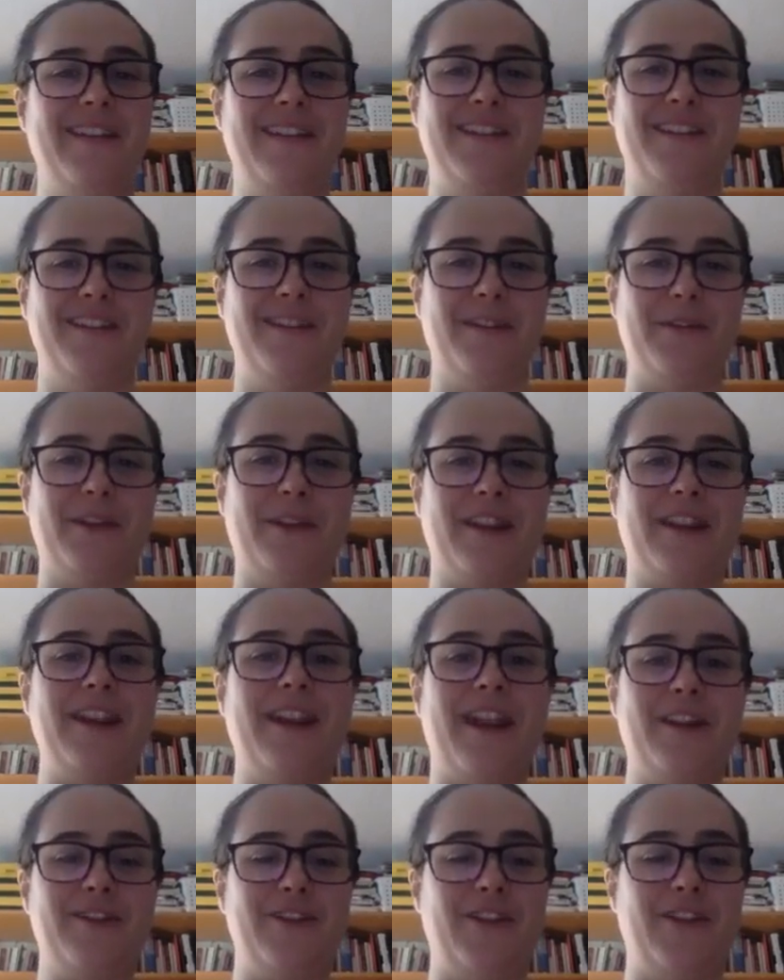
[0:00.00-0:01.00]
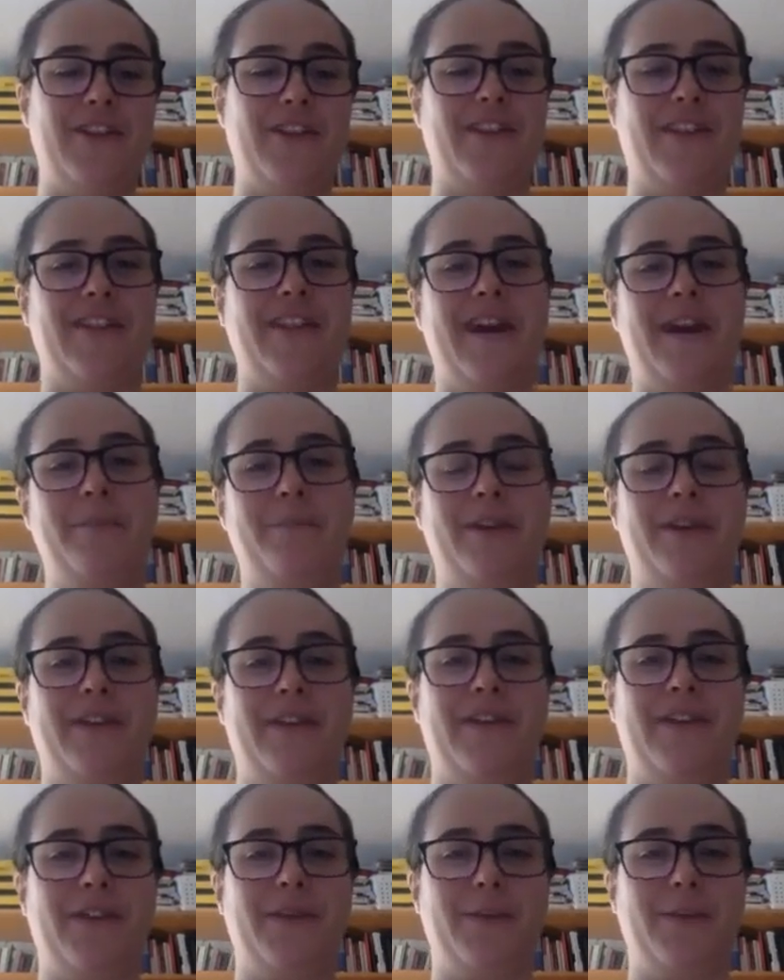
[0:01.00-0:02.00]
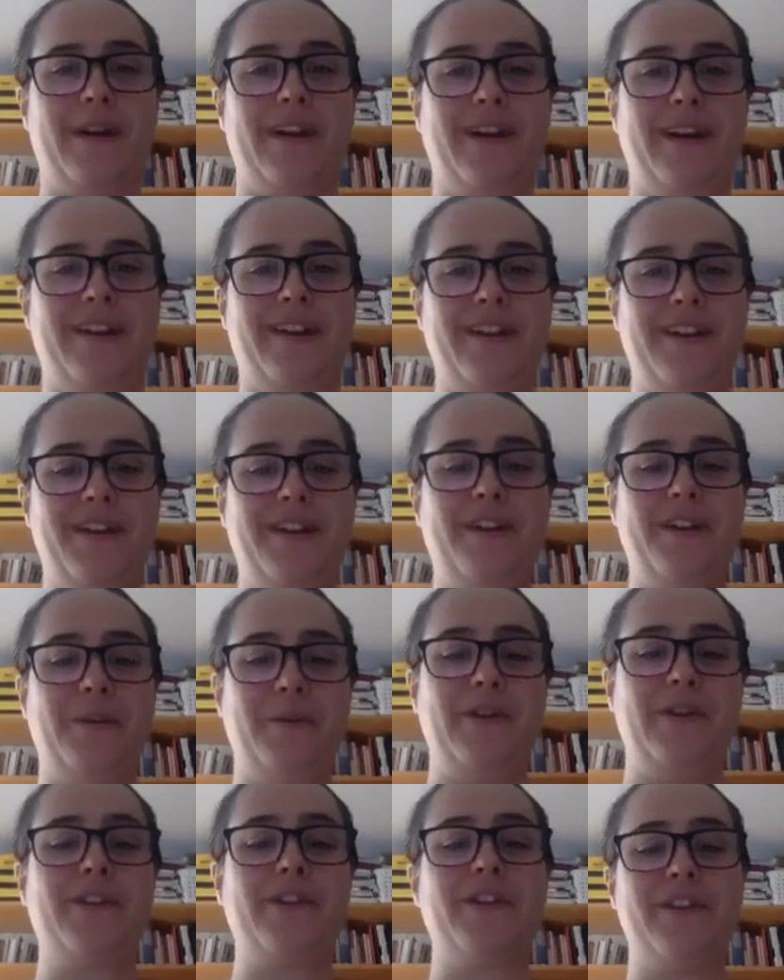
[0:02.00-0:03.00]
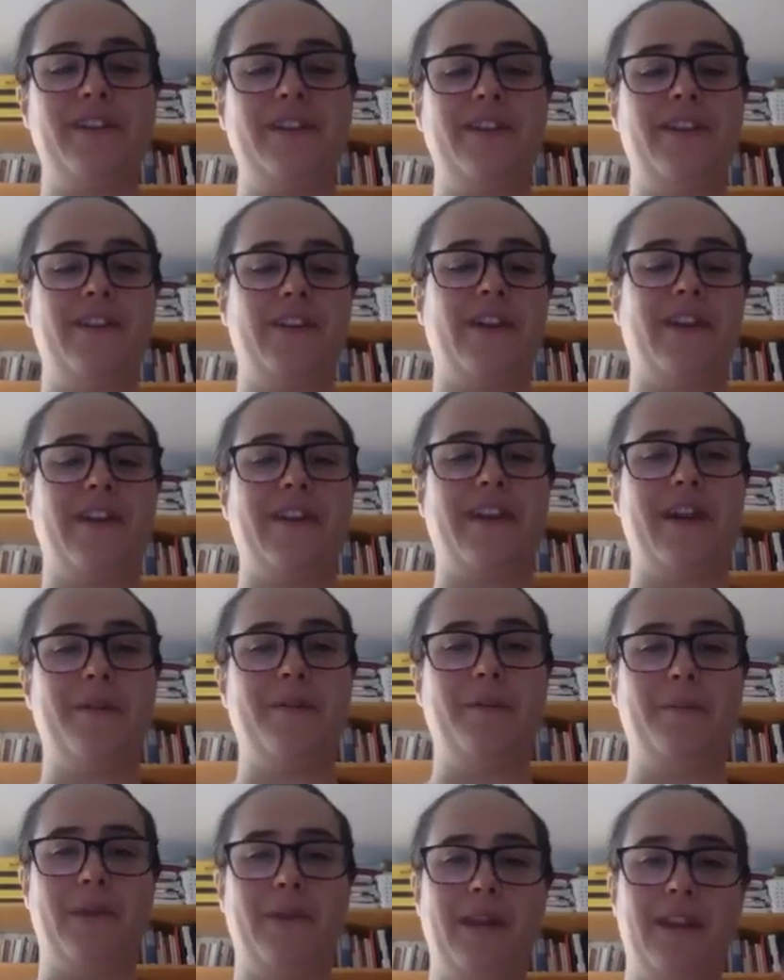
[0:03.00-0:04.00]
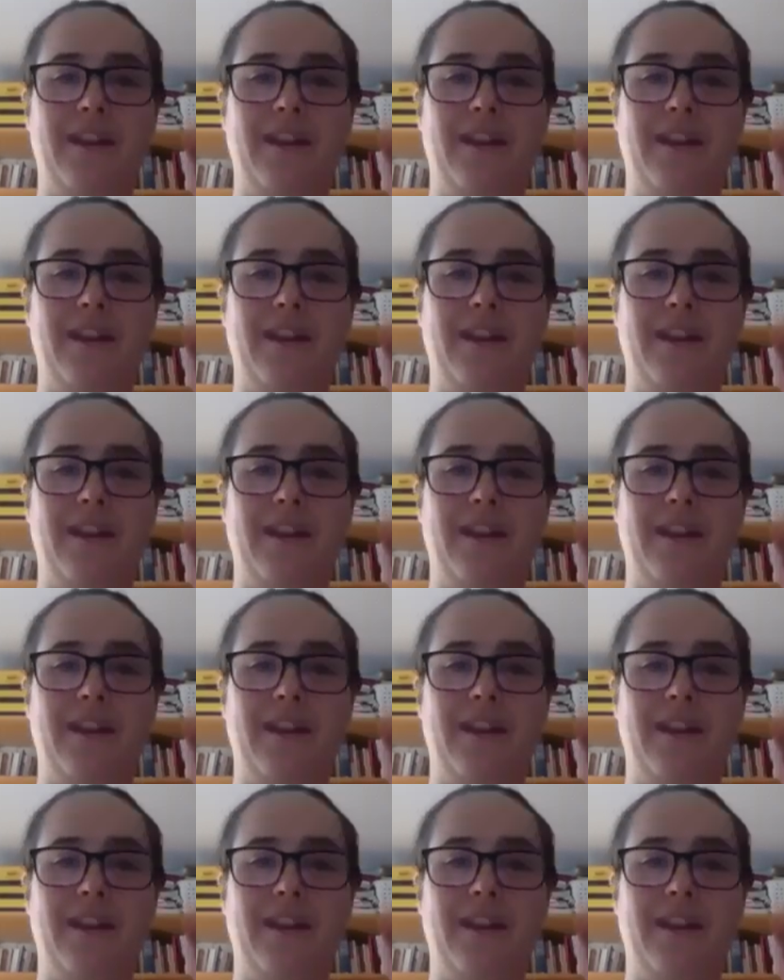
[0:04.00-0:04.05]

you know, the connections that that builds as well. We certainly saw that when we